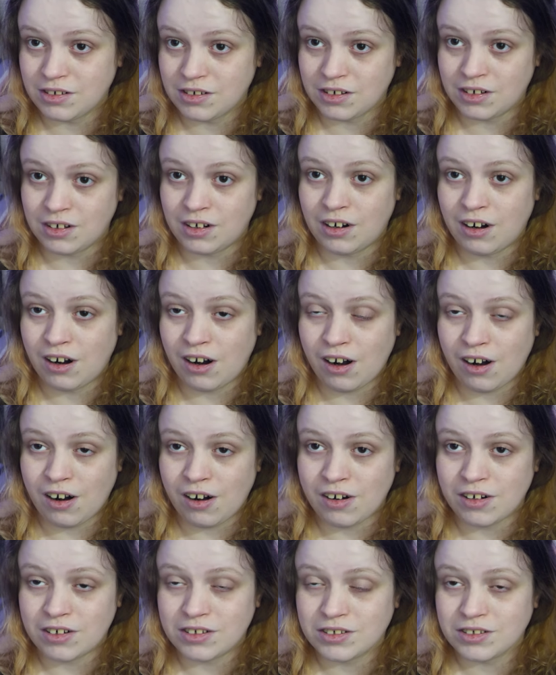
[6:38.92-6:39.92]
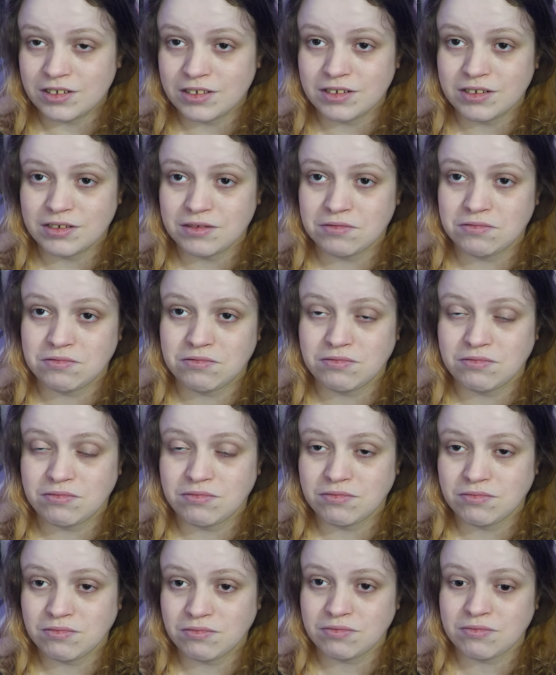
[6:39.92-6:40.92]

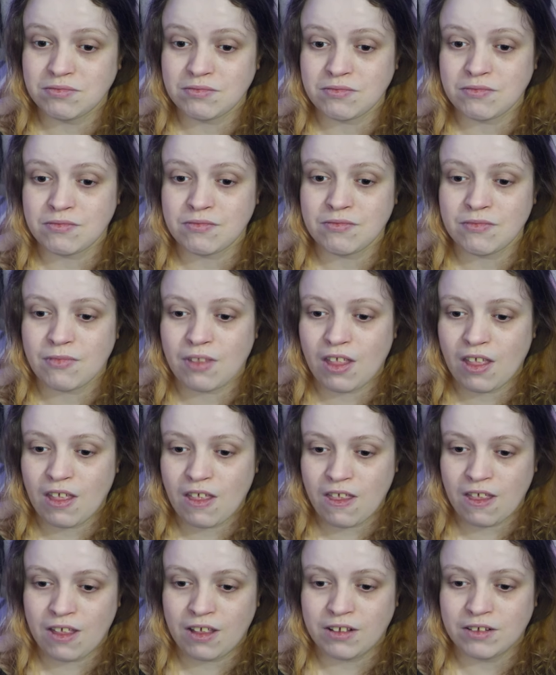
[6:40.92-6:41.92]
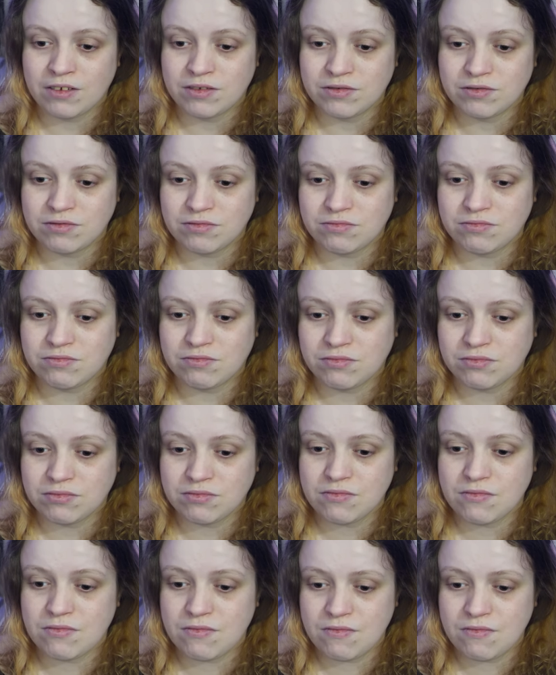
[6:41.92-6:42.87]
Nobody speaks.